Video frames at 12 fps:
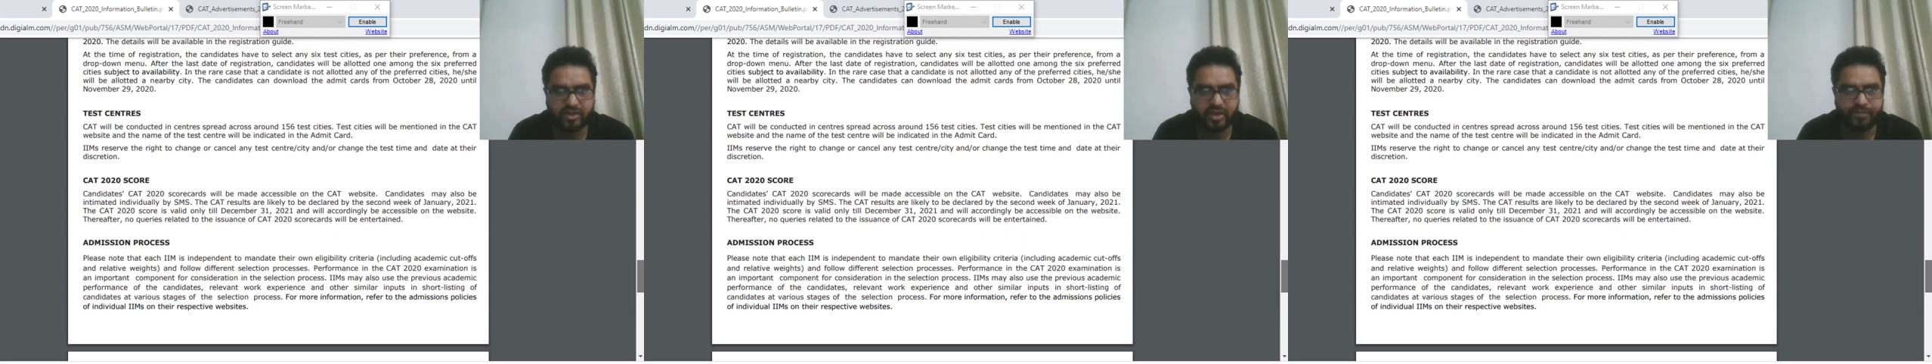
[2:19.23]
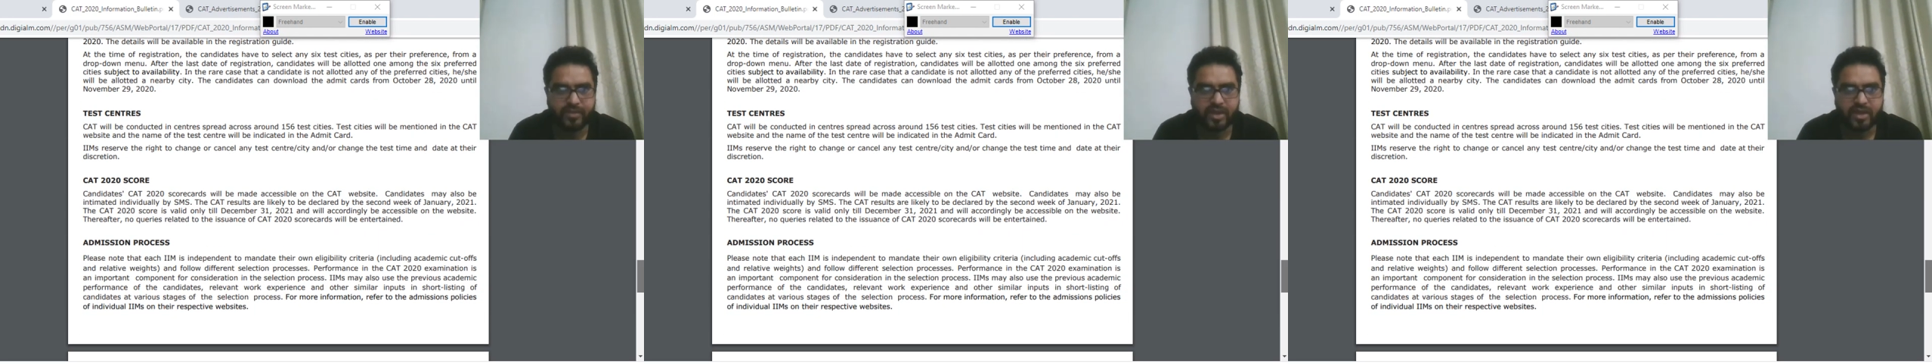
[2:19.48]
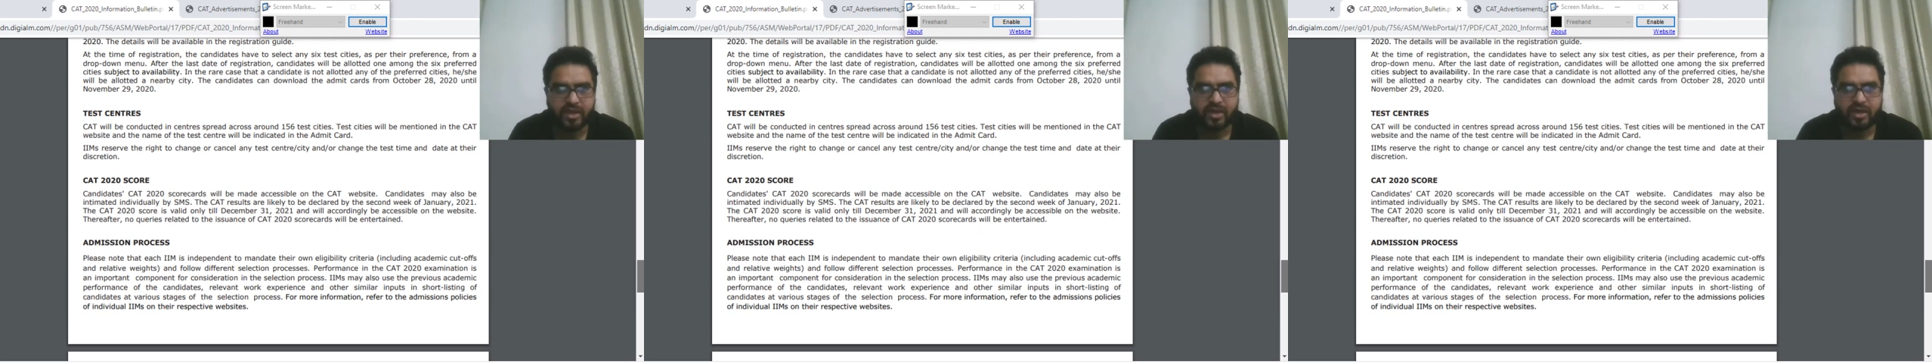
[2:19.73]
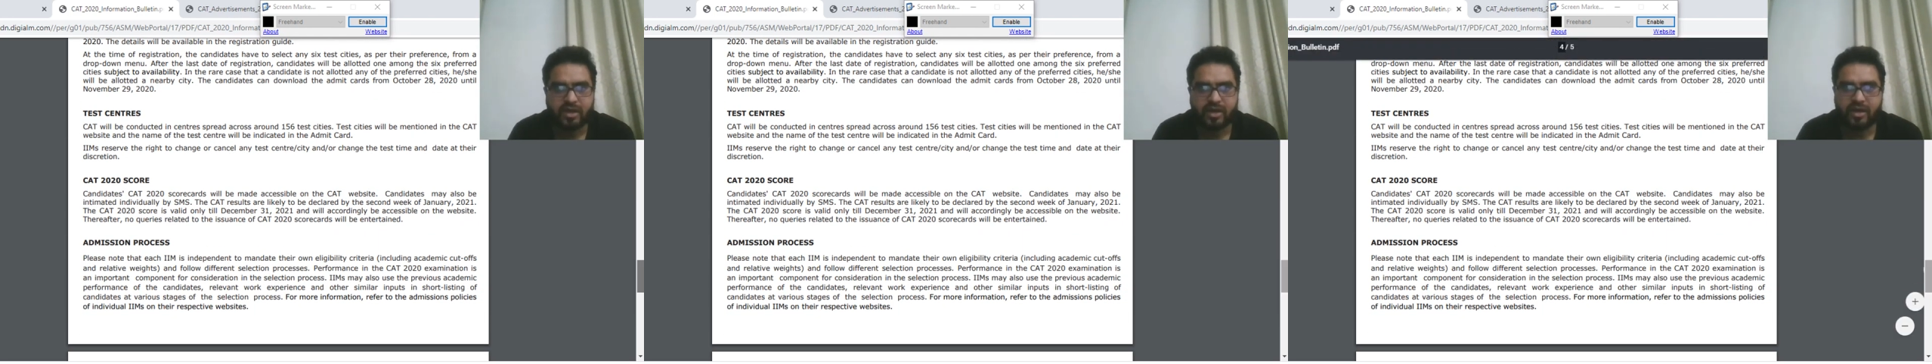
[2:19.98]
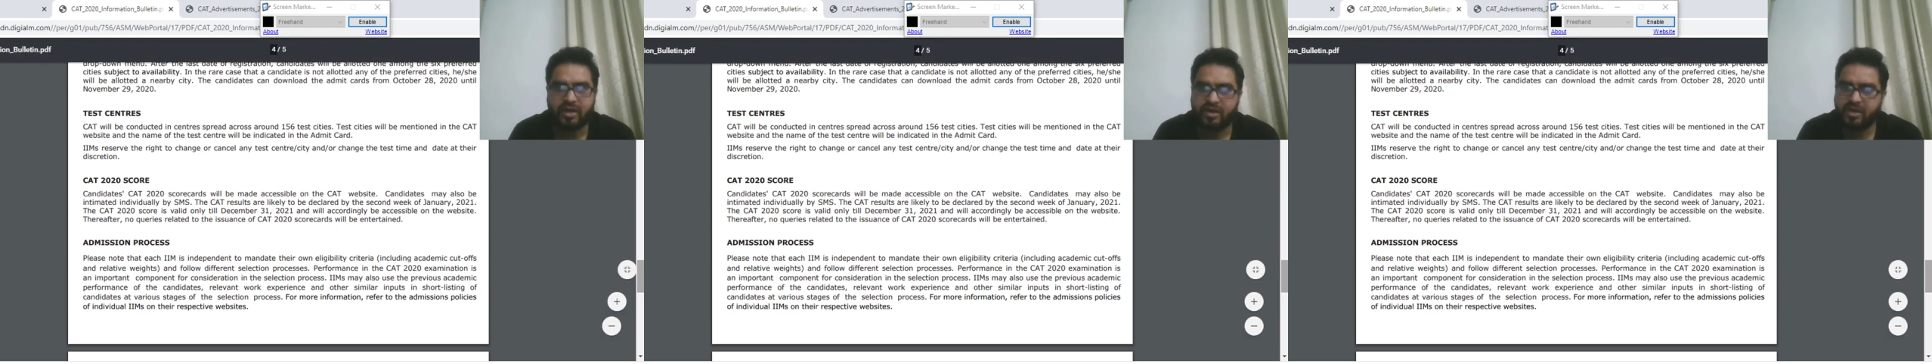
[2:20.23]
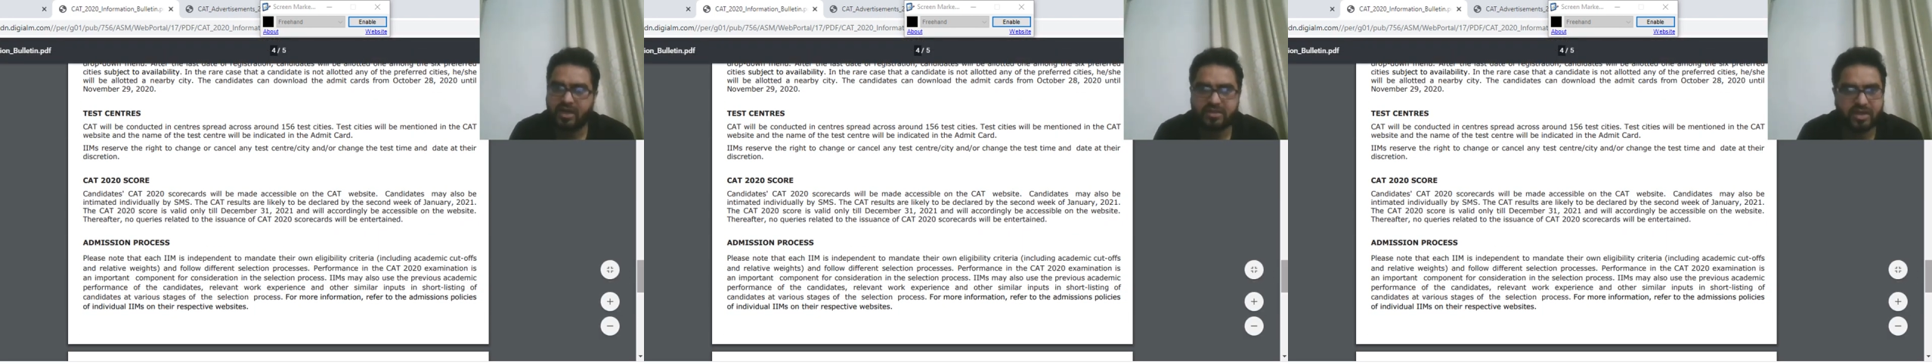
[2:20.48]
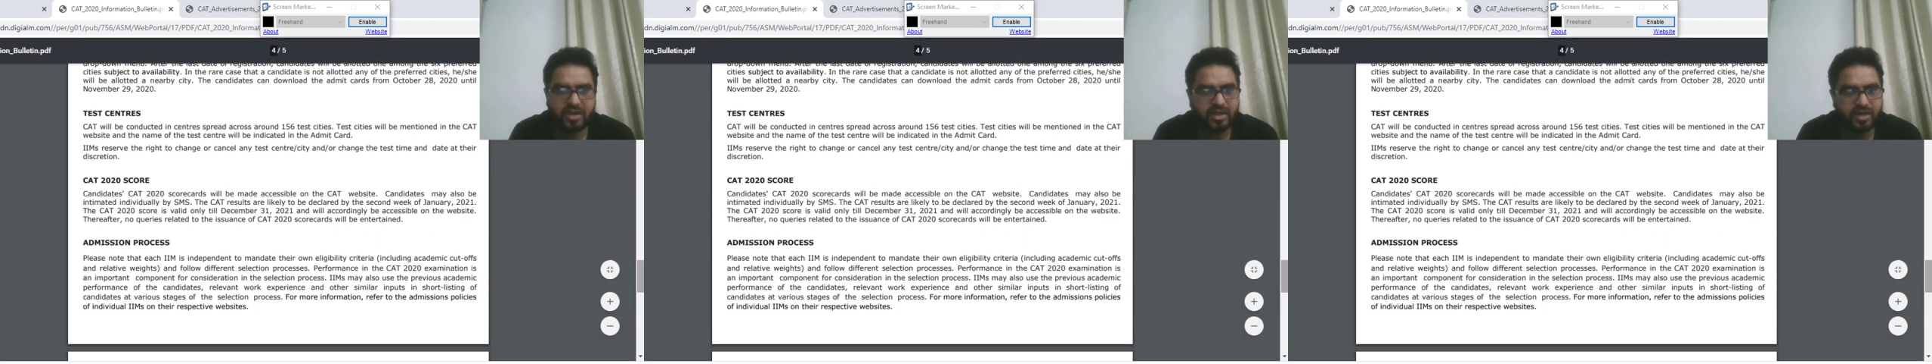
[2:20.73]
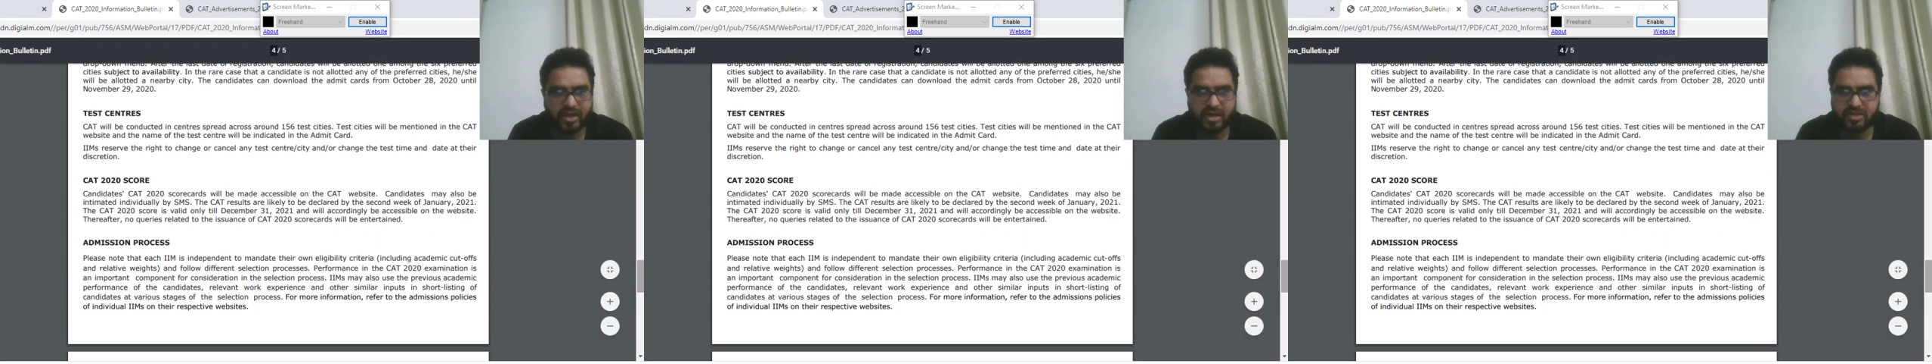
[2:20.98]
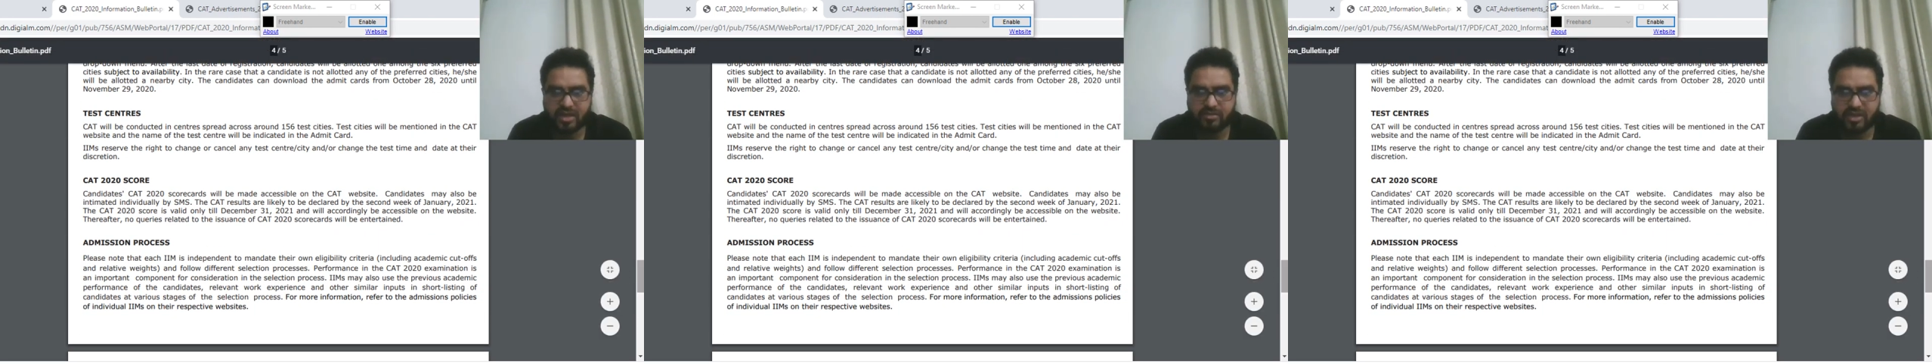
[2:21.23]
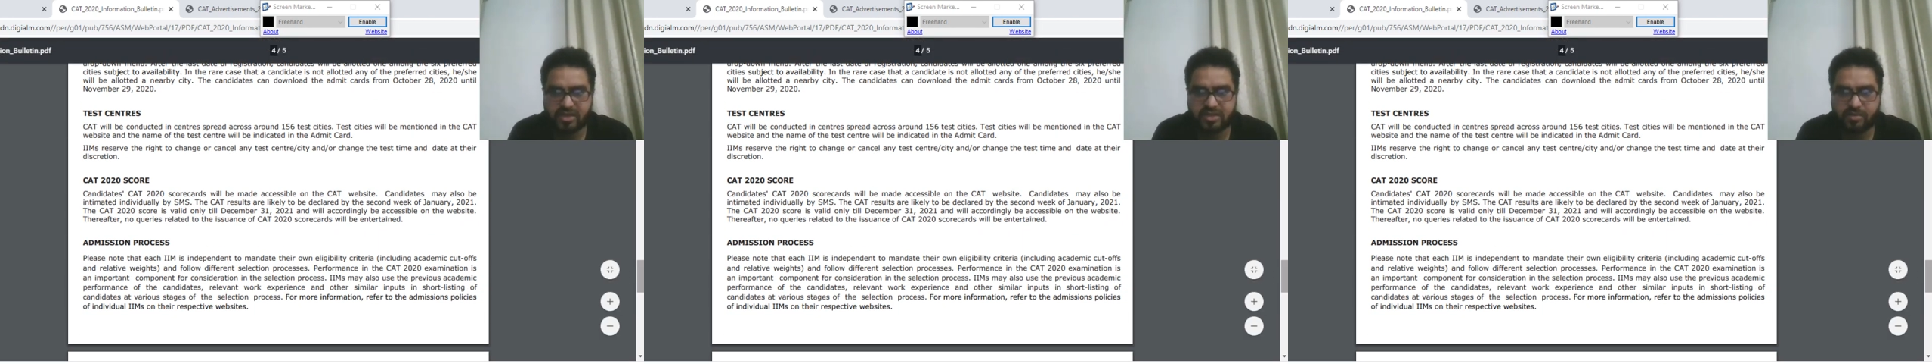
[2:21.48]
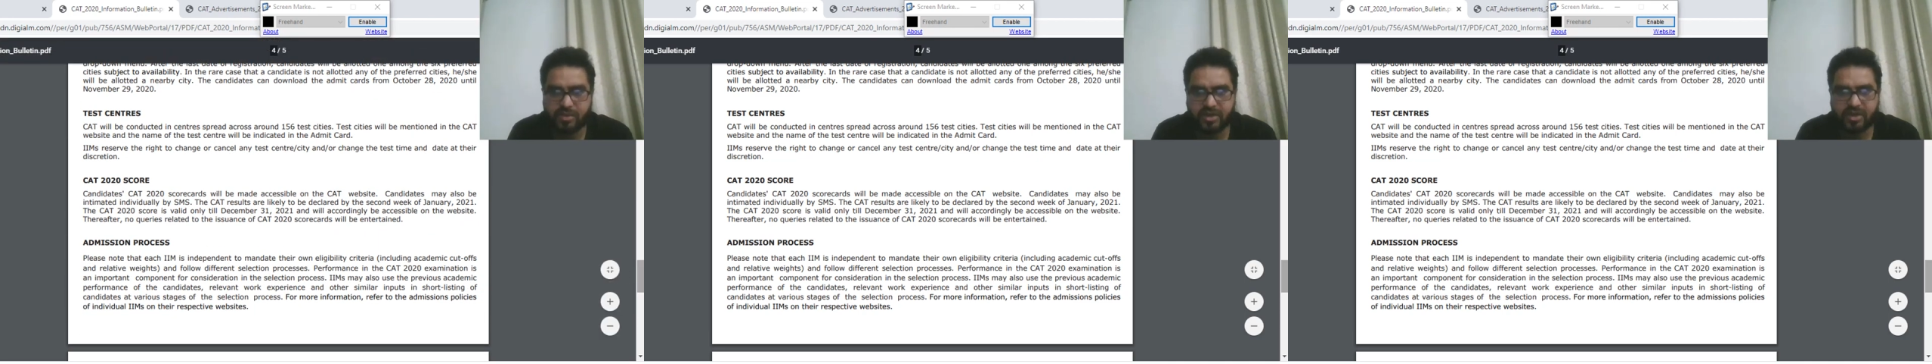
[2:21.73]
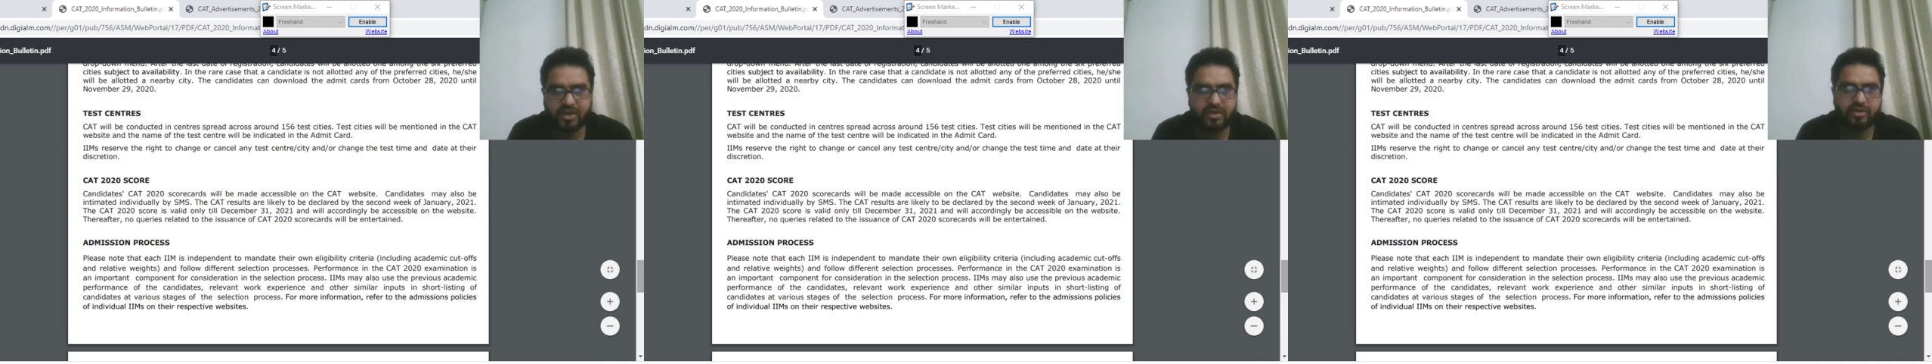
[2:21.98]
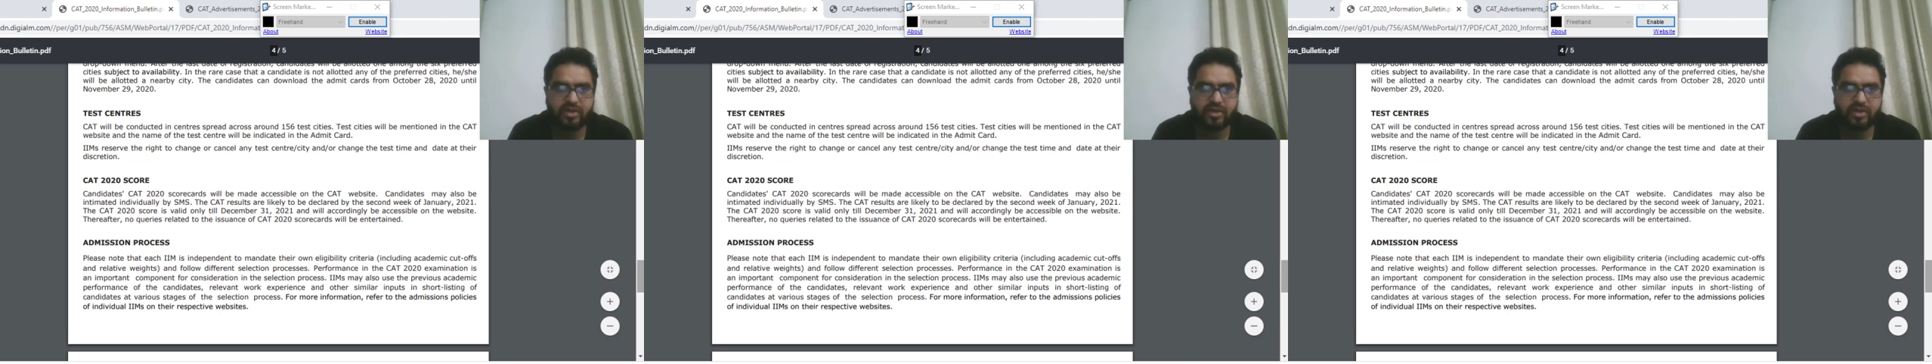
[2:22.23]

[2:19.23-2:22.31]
Okay, uh, test center again same thing is repeated.